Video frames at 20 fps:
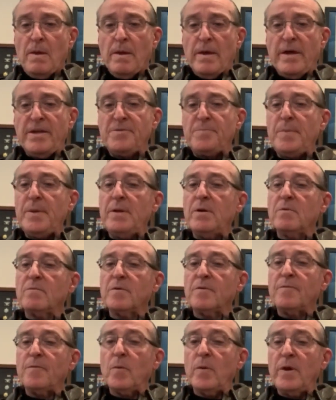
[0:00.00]
I spent over
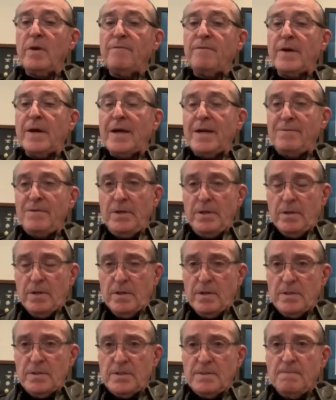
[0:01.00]
45
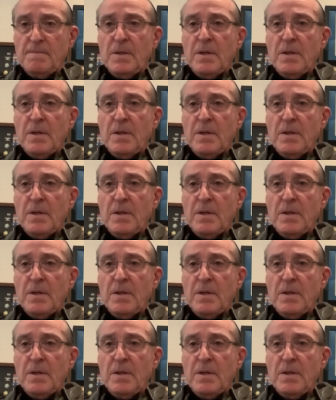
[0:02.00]
years